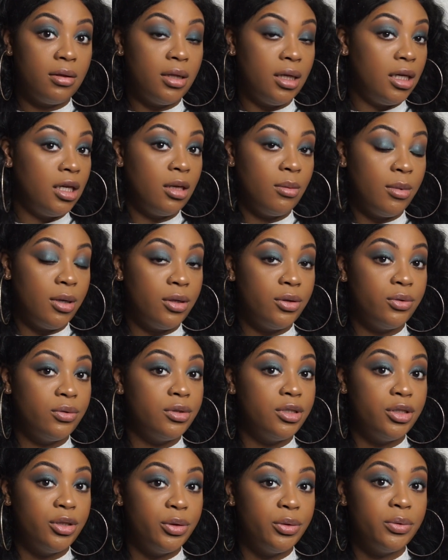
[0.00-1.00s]
Thinking about
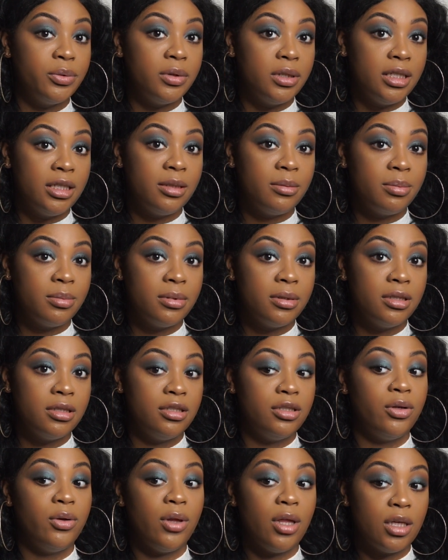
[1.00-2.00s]
doing a nude lip,
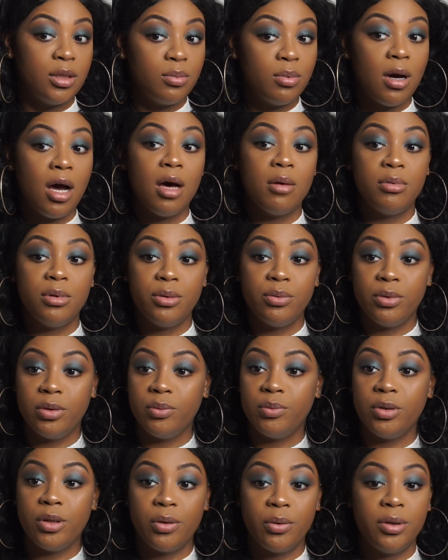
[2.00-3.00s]
so that's probably
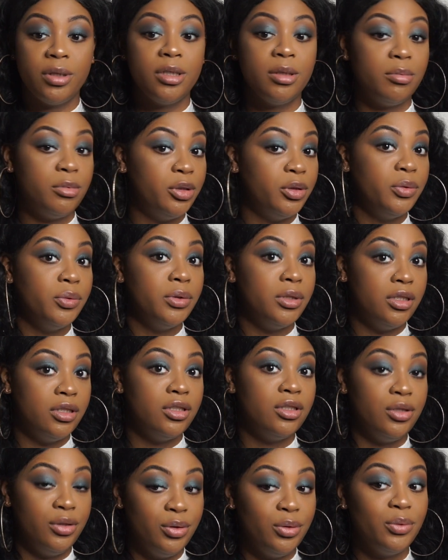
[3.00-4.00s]
what we're going to end up doing,
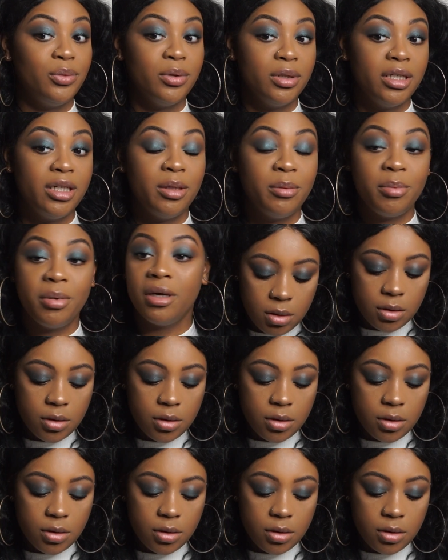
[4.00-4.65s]
is a nude lip.